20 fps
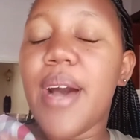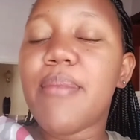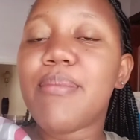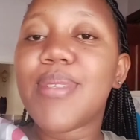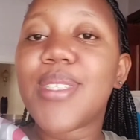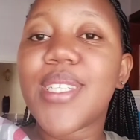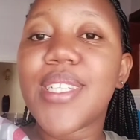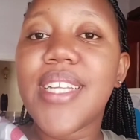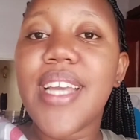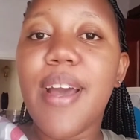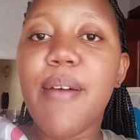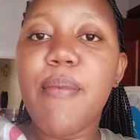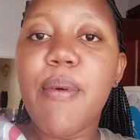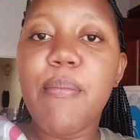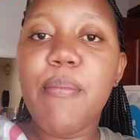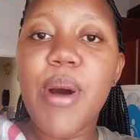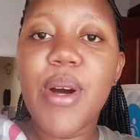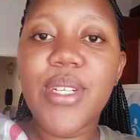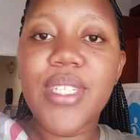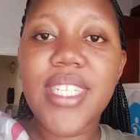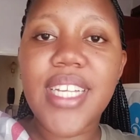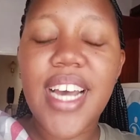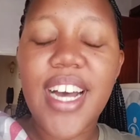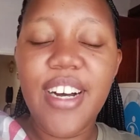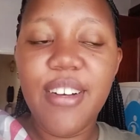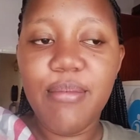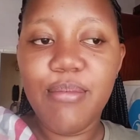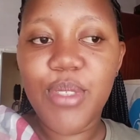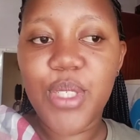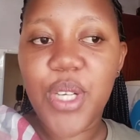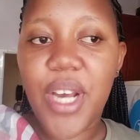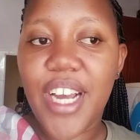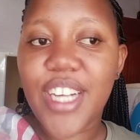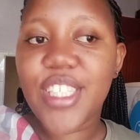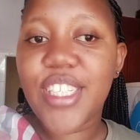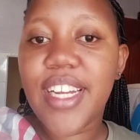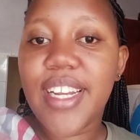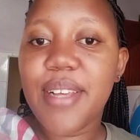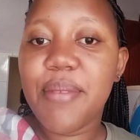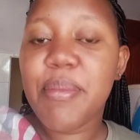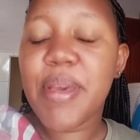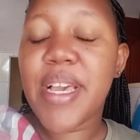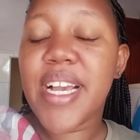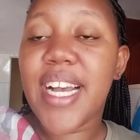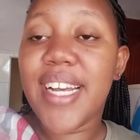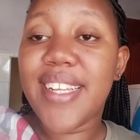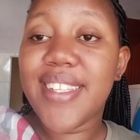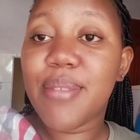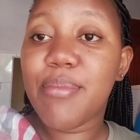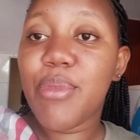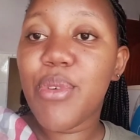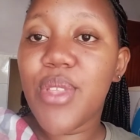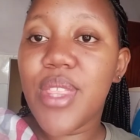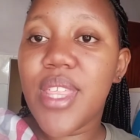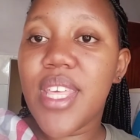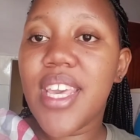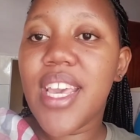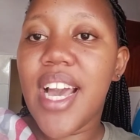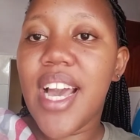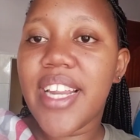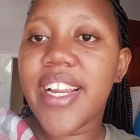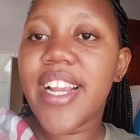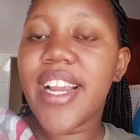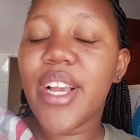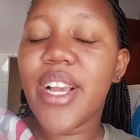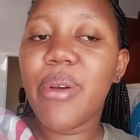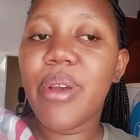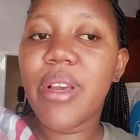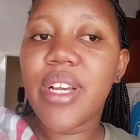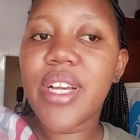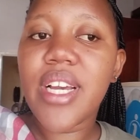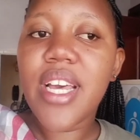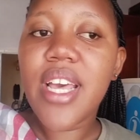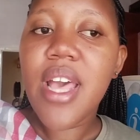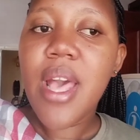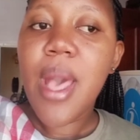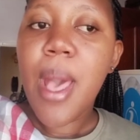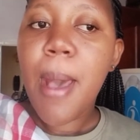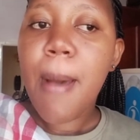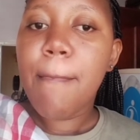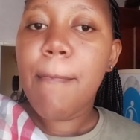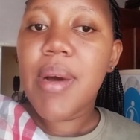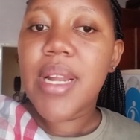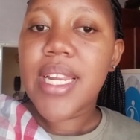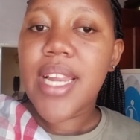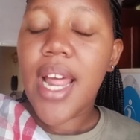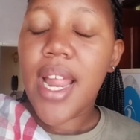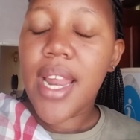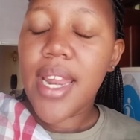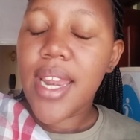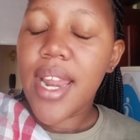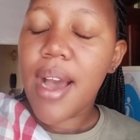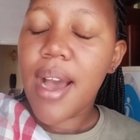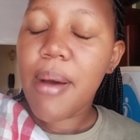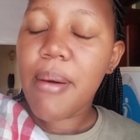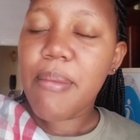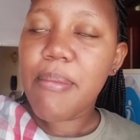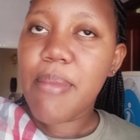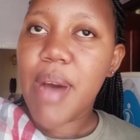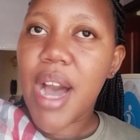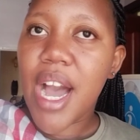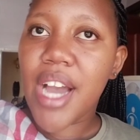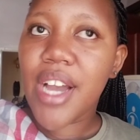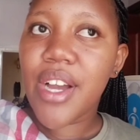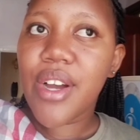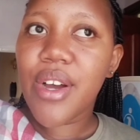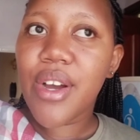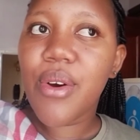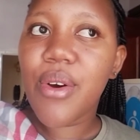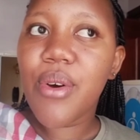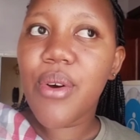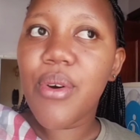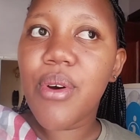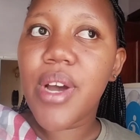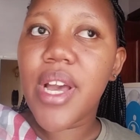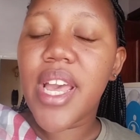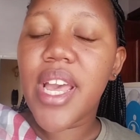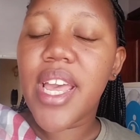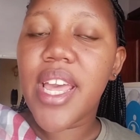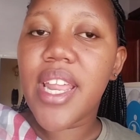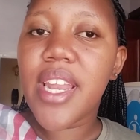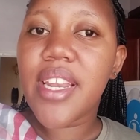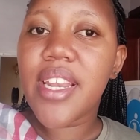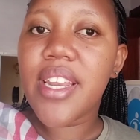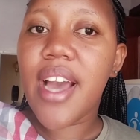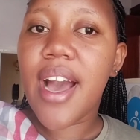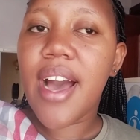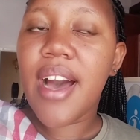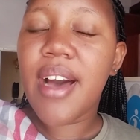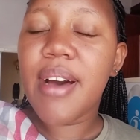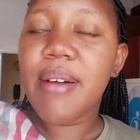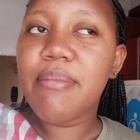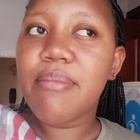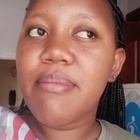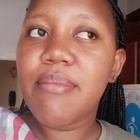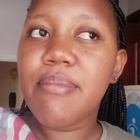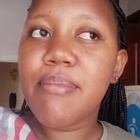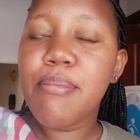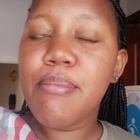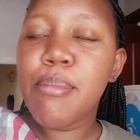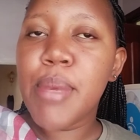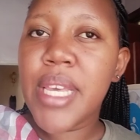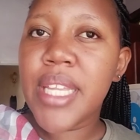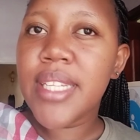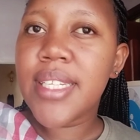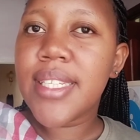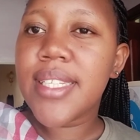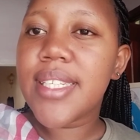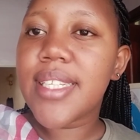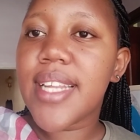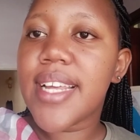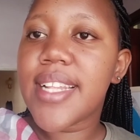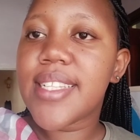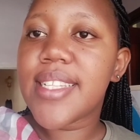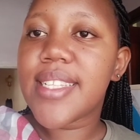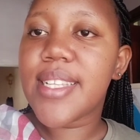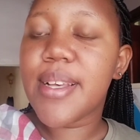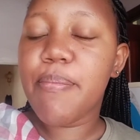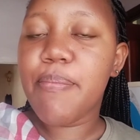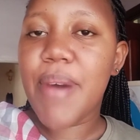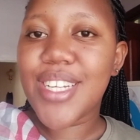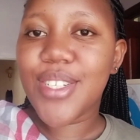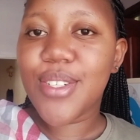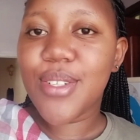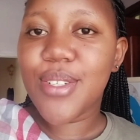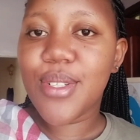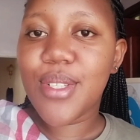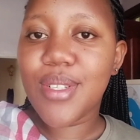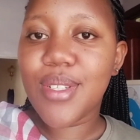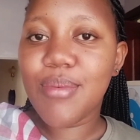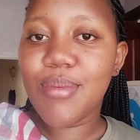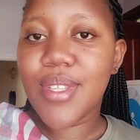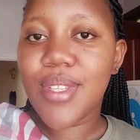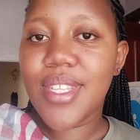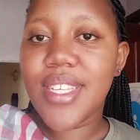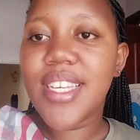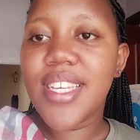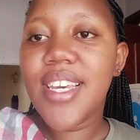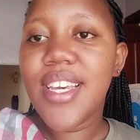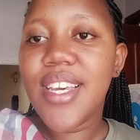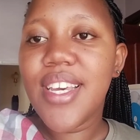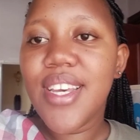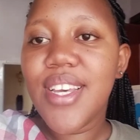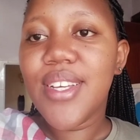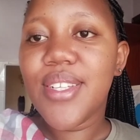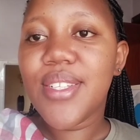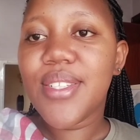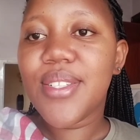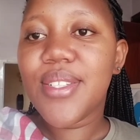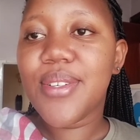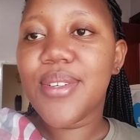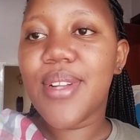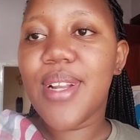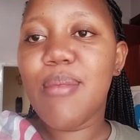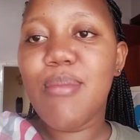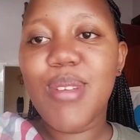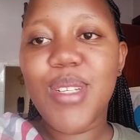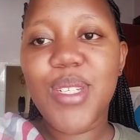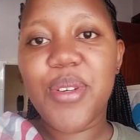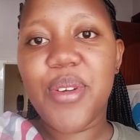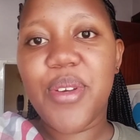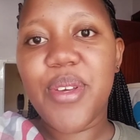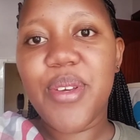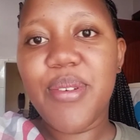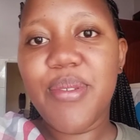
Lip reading: Today I'm about to actually make a smoothie, a really quick banana, mango, and mint and some passion smoothie. So let me show you.